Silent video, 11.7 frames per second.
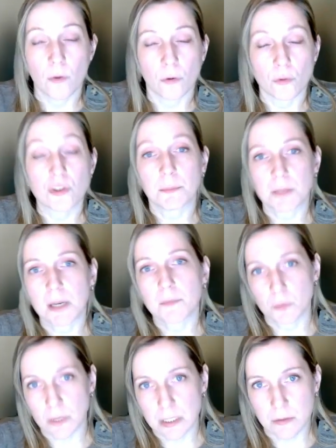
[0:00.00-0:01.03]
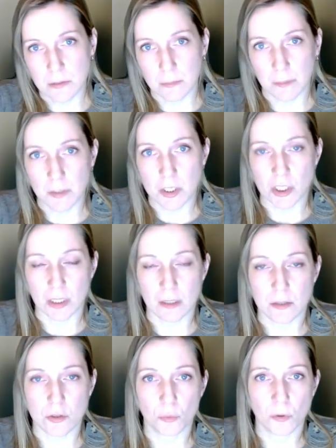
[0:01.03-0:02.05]
or sometimes we do some
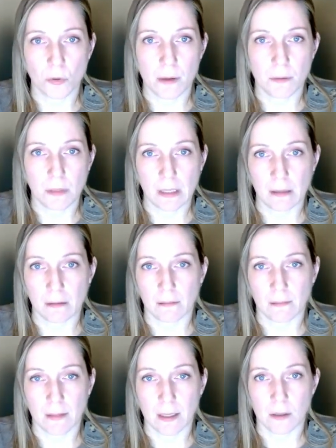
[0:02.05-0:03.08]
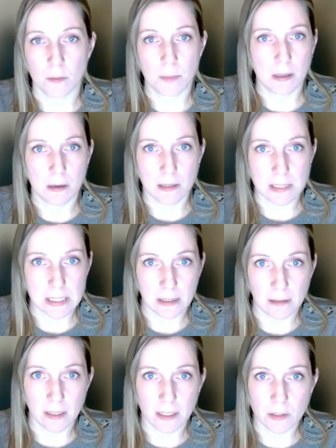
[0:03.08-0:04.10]
imaging to rule out things that could be causing
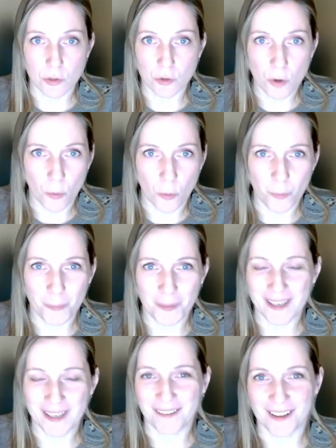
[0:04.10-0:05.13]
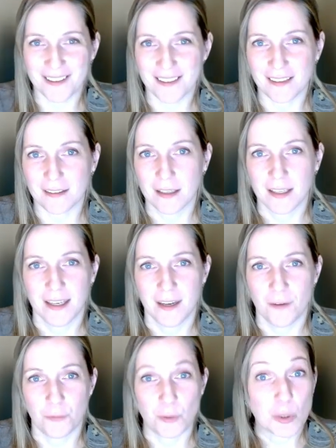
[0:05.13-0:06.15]
it like a stroke. But if it's,
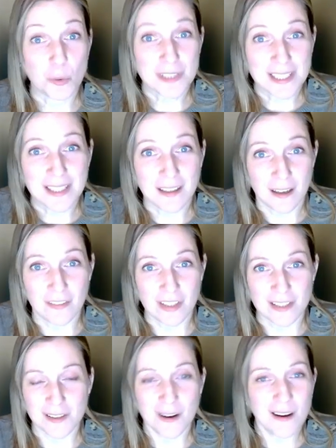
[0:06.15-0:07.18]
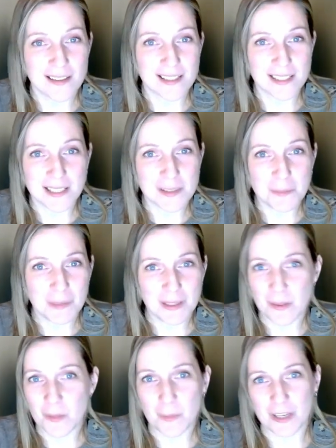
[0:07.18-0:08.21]
if we don't see an obvious cause, it doesn't mean
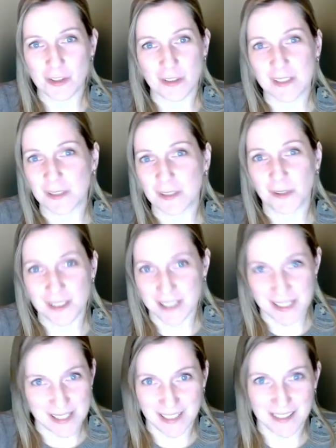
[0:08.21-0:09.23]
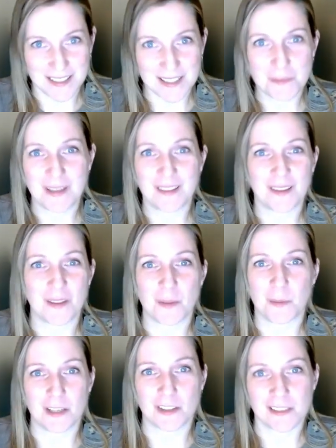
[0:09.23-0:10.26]
that the patient's still not dizzy. It doesn't mean that the
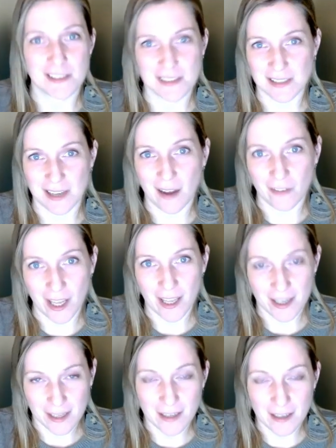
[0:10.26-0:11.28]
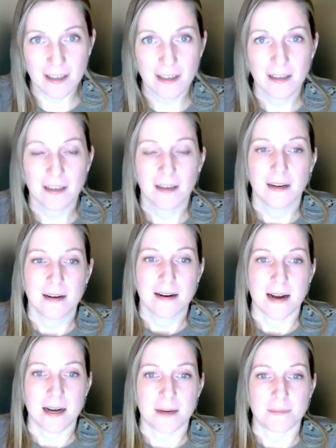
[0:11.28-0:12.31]
patient doesn't have a headache.
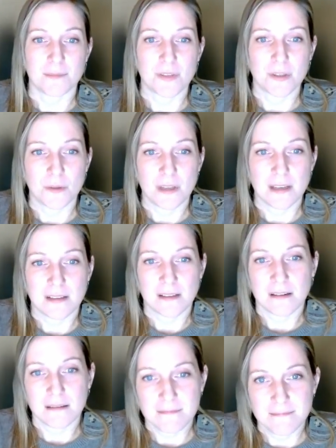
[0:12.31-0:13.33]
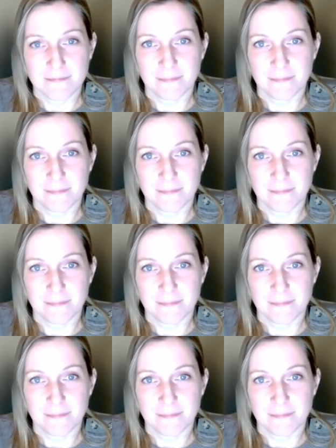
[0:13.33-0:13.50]
Um, so these aren't,